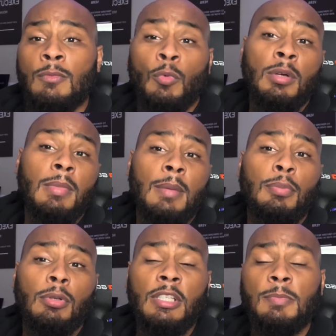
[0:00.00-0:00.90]
One may
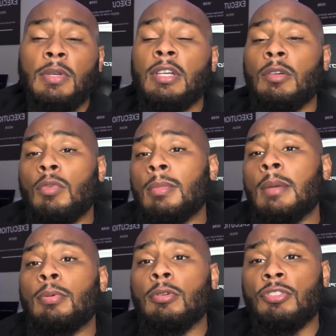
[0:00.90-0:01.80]
pull Experian, one may
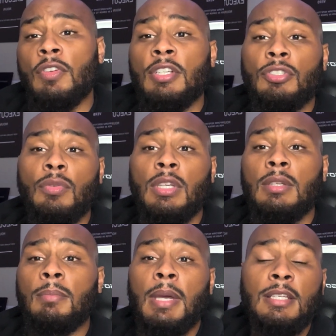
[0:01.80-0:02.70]
pull
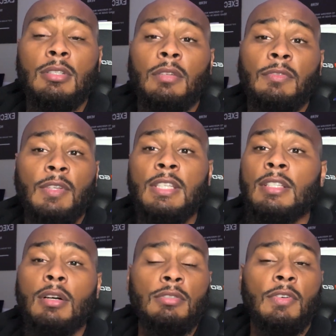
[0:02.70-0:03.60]
TransUnion based off of East
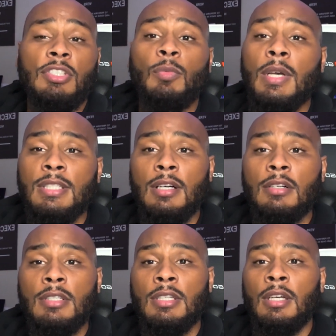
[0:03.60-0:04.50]
Coast versus West
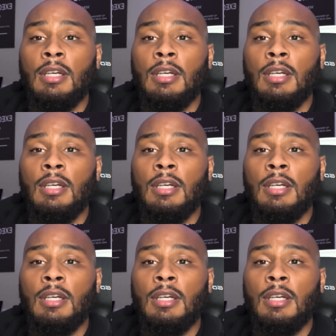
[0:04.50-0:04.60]
Coast.